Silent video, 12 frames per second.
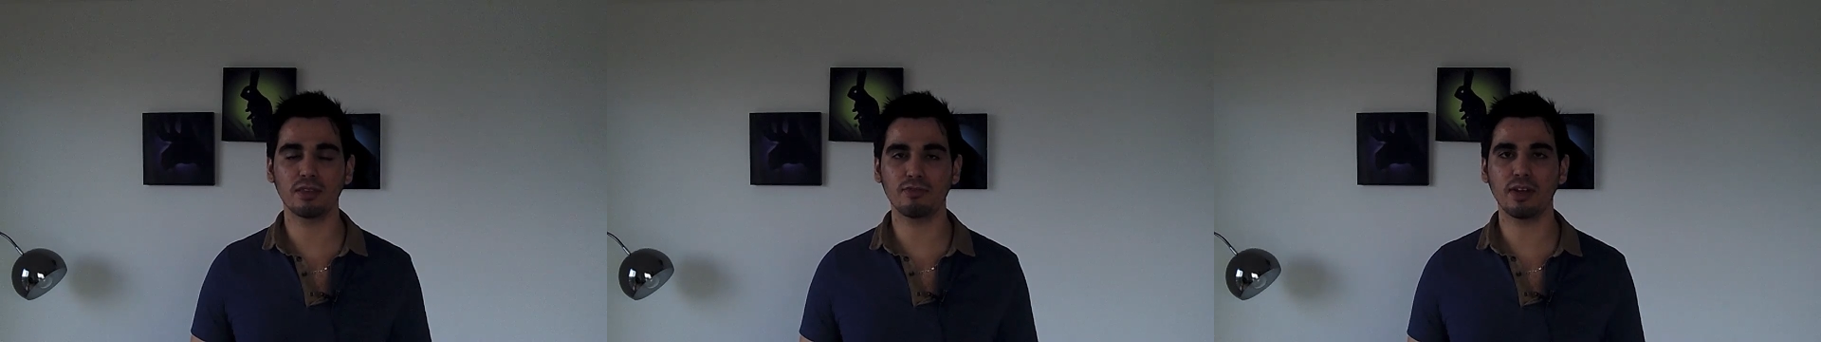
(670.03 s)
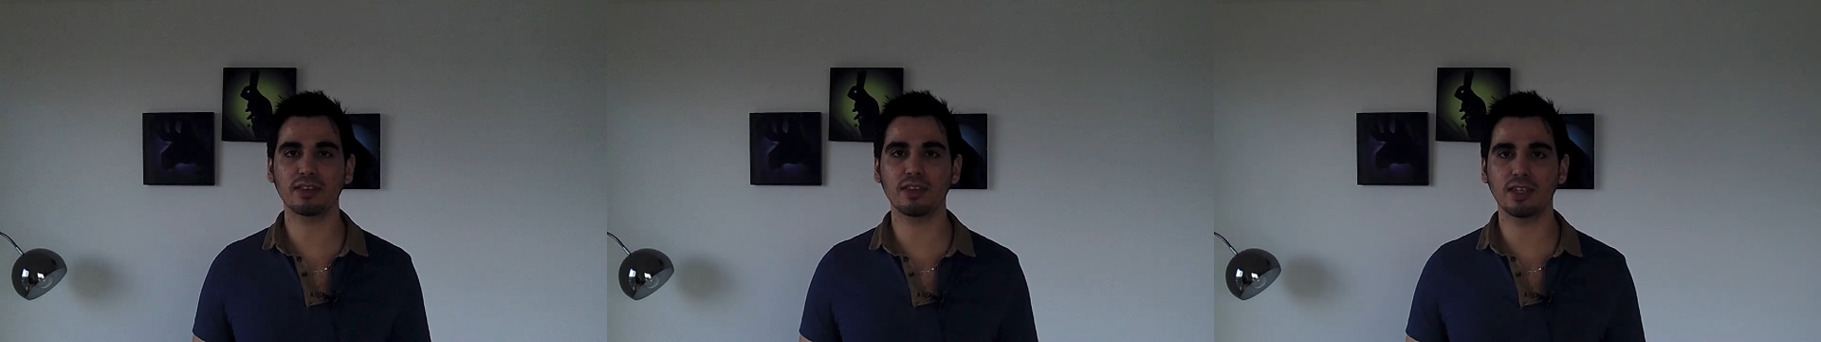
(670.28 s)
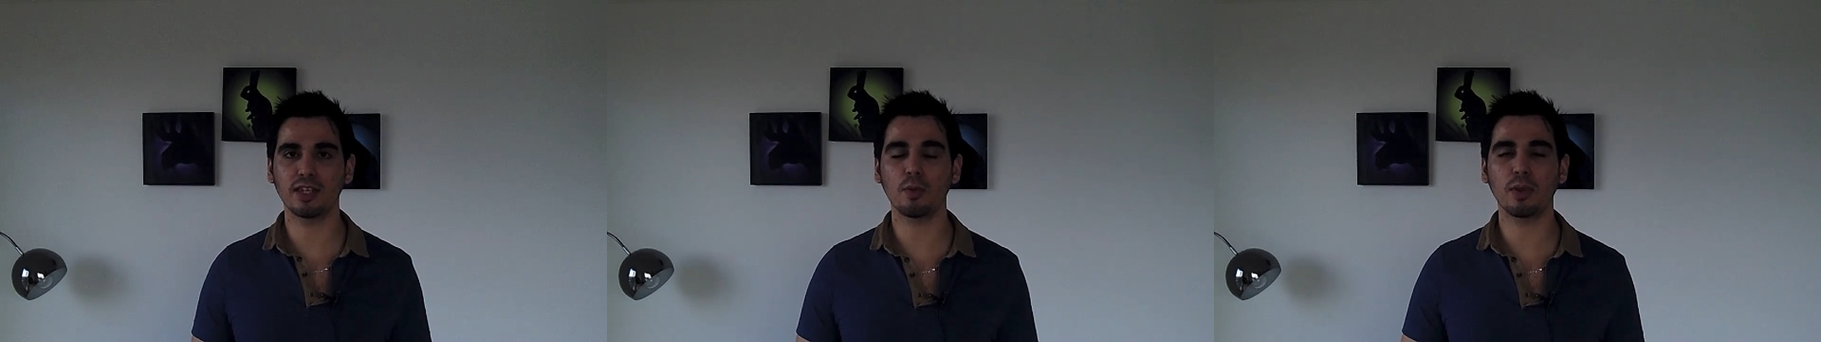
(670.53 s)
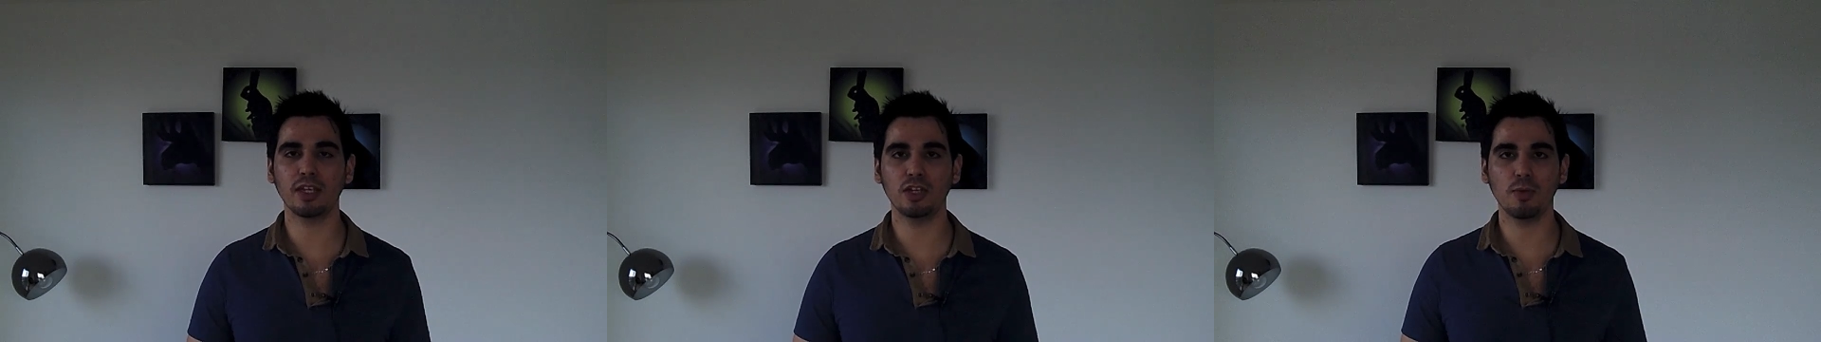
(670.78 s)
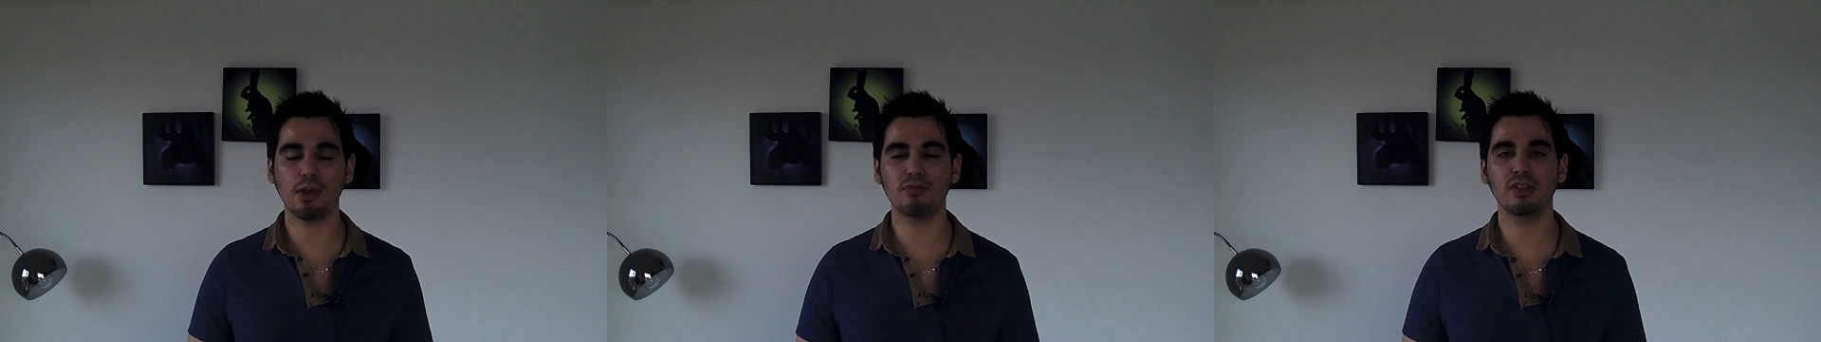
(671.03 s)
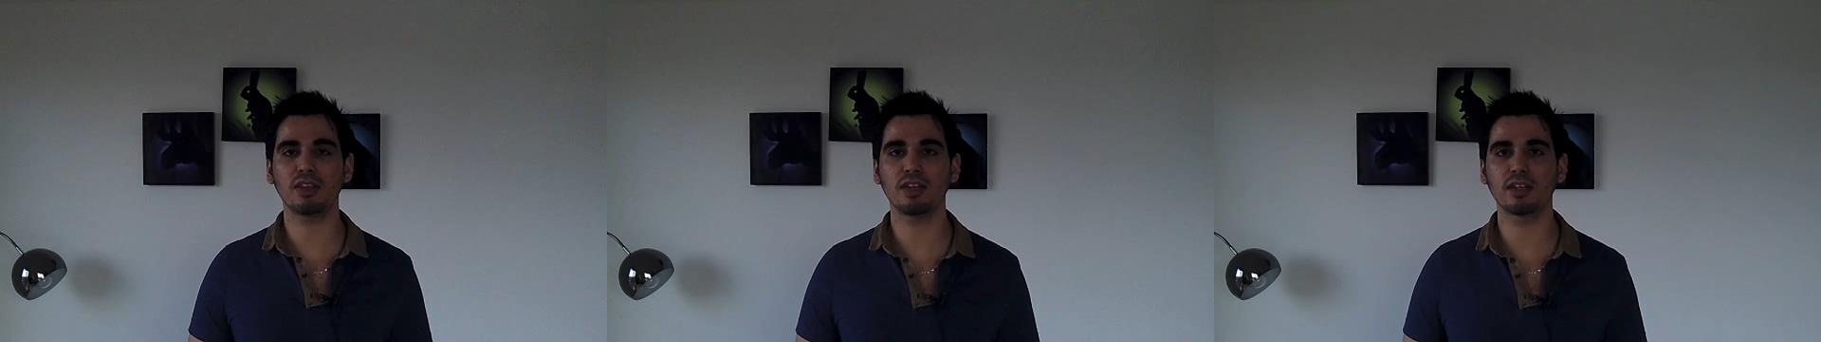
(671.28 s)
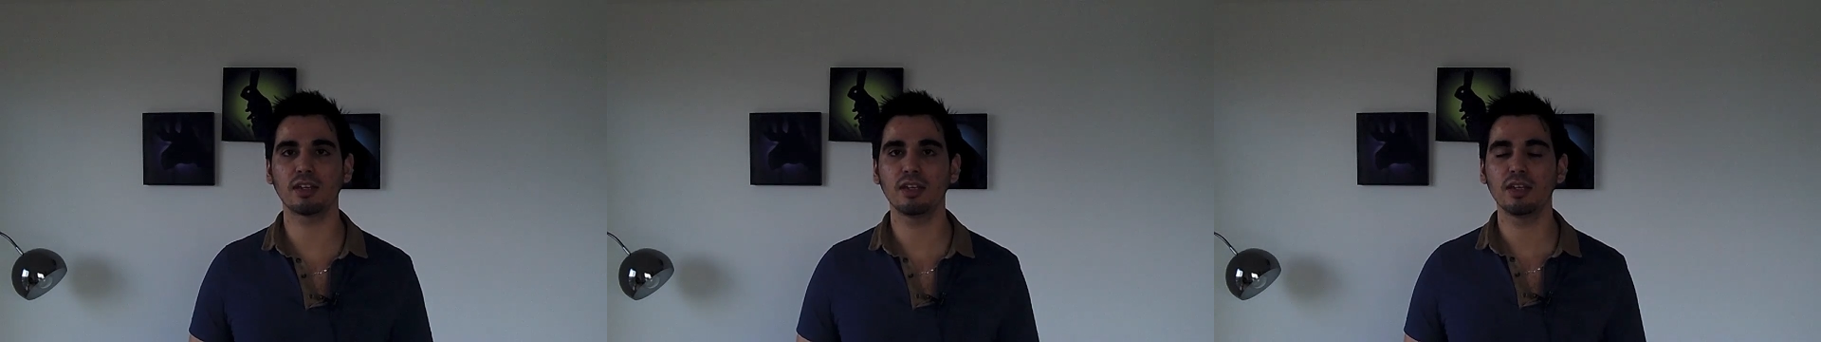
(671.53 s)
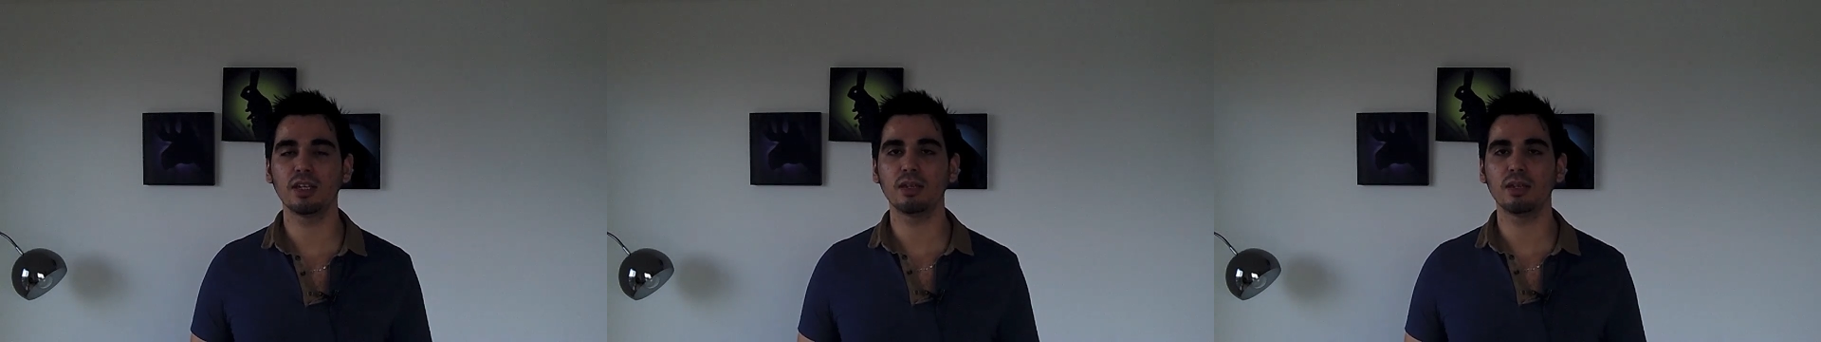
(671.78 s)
the fact that they don't let you do everything.